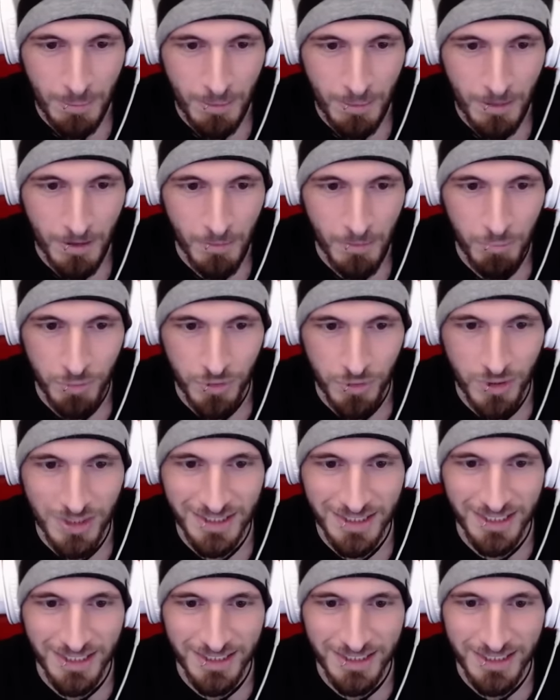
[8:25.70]

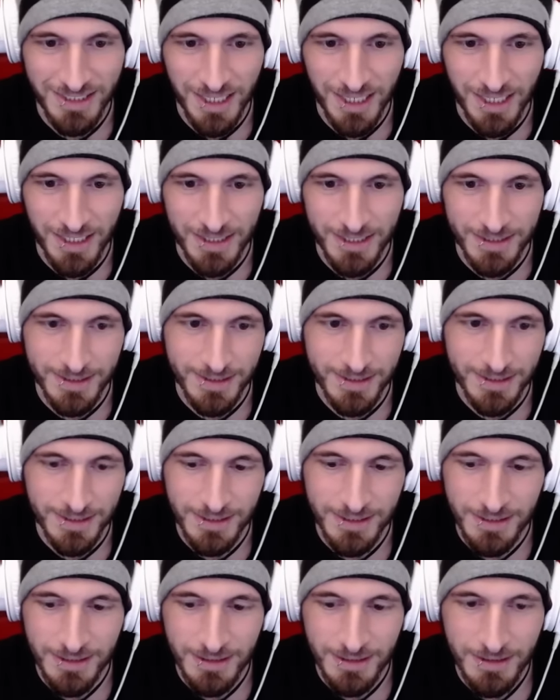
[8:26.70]
Prostatitas.
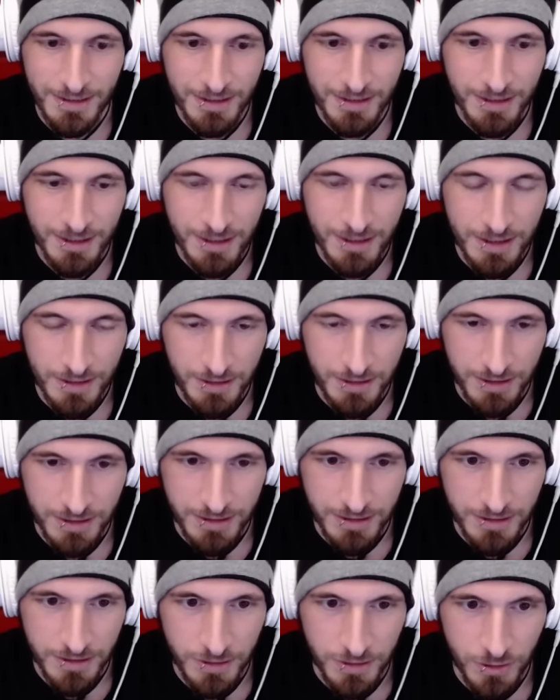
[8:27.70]
Alright, let's
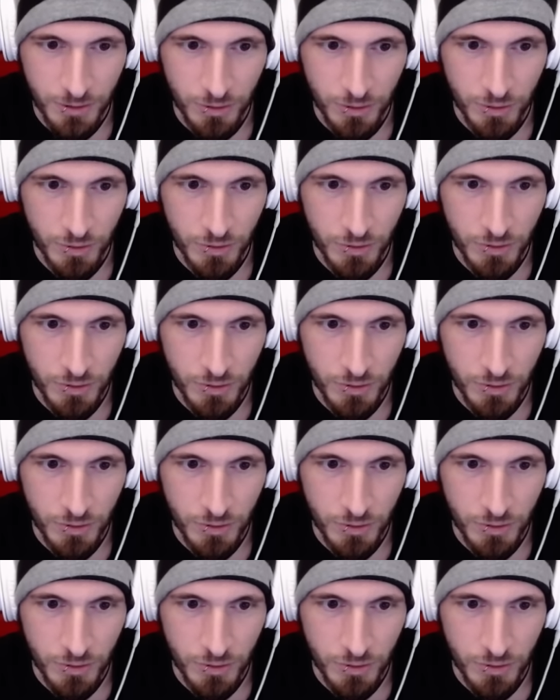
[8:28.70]
do...